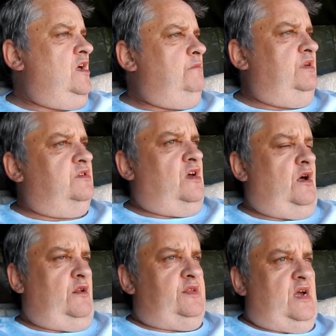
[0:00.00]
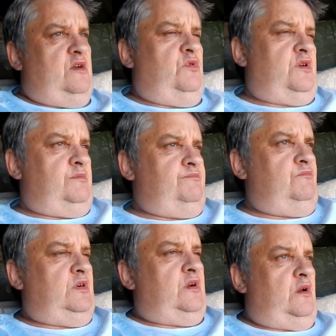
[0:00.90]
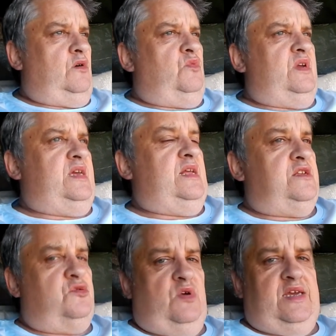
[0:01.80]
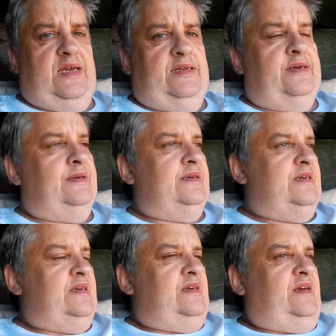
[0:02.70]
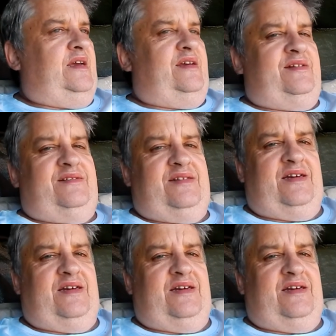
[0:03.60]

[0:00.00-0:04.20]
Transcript: because of the holiday, we've got a long weekend this weekend. And